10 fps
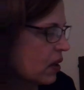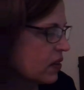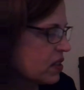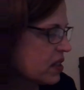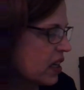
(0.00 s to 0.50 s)

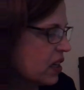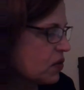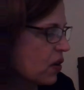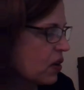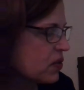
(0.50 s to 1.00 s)
The
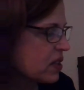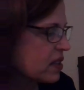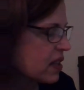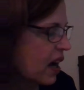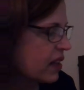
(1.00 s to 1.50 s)
seed grows
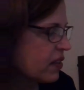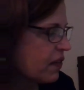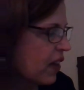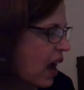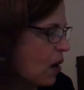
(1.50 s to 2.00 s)
inside the
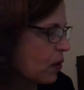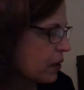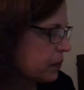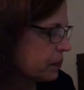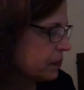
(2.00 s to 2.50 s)
flower.